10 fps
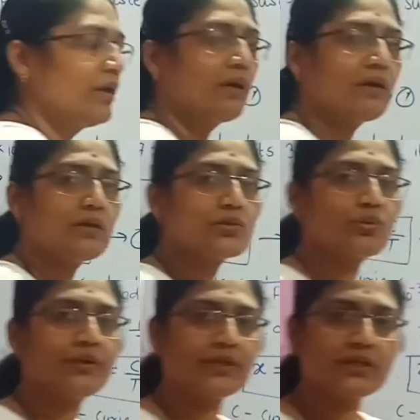Here
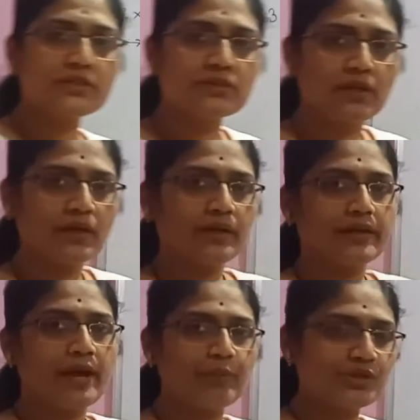also it is
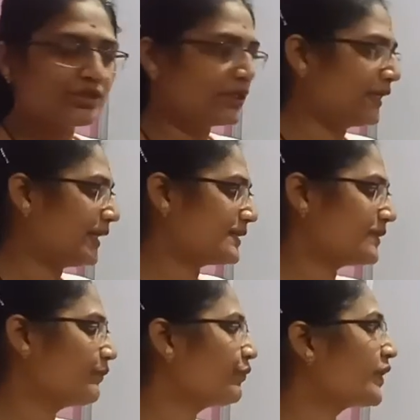dimensionless.
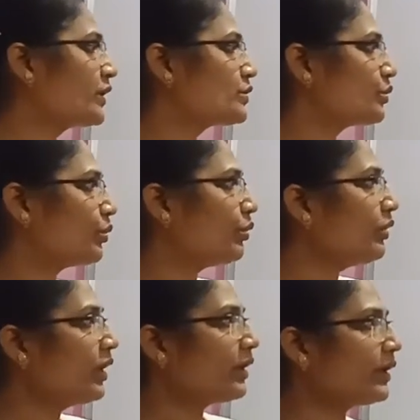
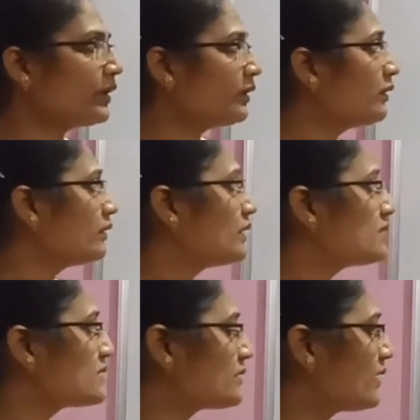So in
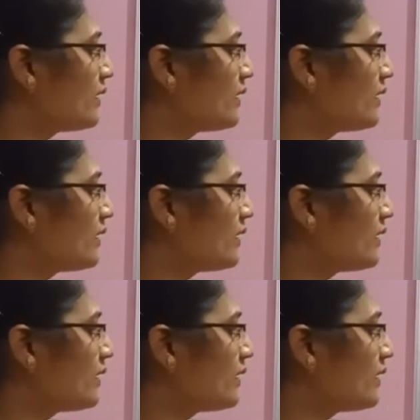this